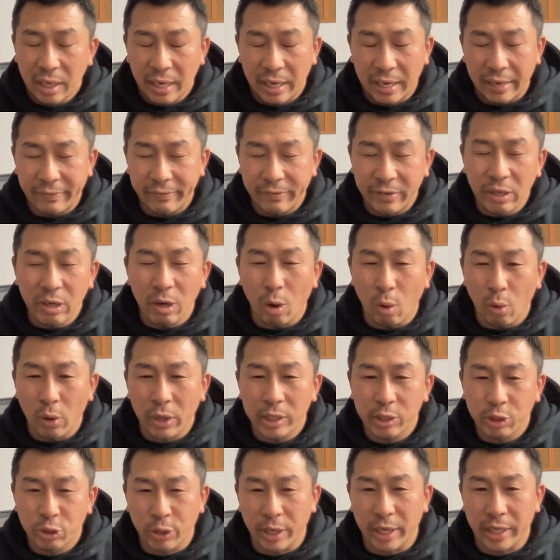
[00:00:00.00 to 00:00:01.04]
if you owe
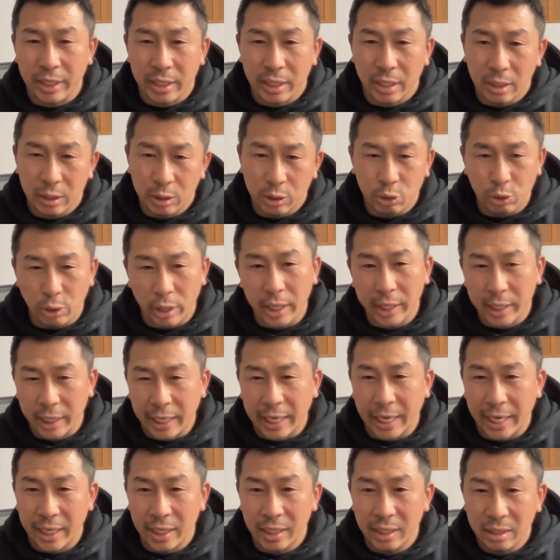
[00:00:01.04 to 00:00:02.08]
a drug
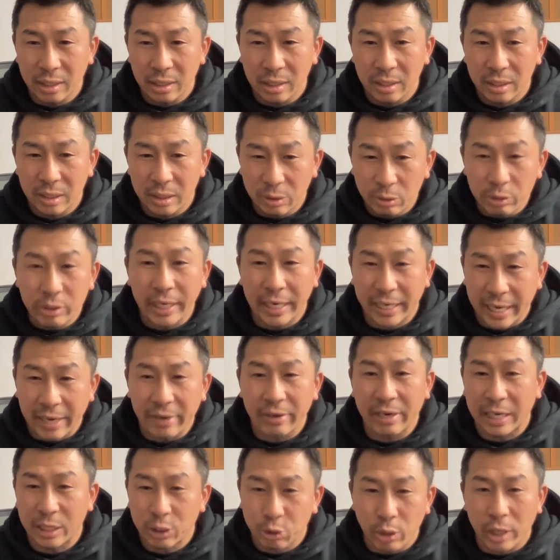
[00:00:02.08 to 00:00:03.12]
debt, you take care
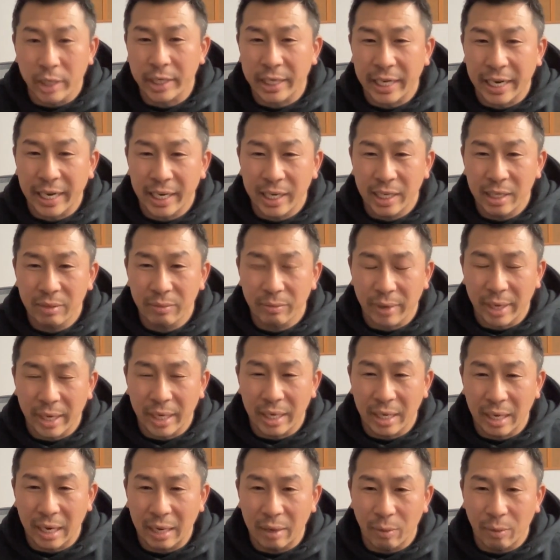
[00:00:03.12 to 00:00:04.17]
of that drug debt, right?